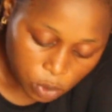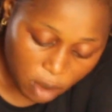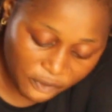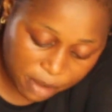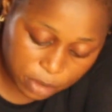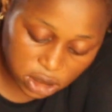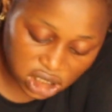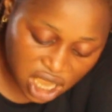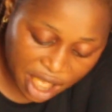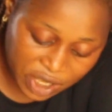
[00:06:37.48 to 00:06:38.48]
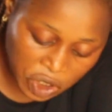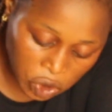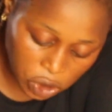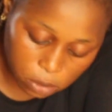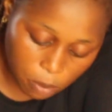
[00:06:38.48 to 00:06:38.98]
If I must say her
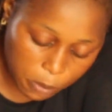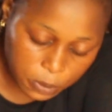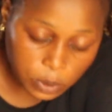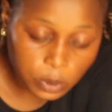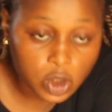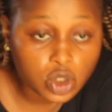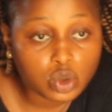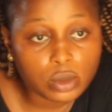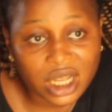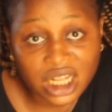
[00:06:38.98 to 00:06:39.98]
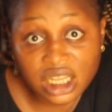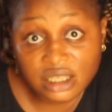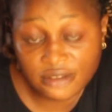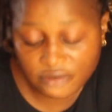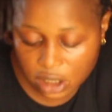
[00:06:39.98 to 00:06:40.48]
age, she should be at
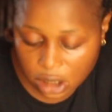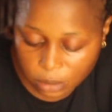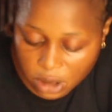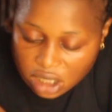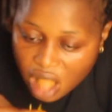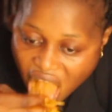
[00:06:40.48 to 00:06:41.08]
least 50 something.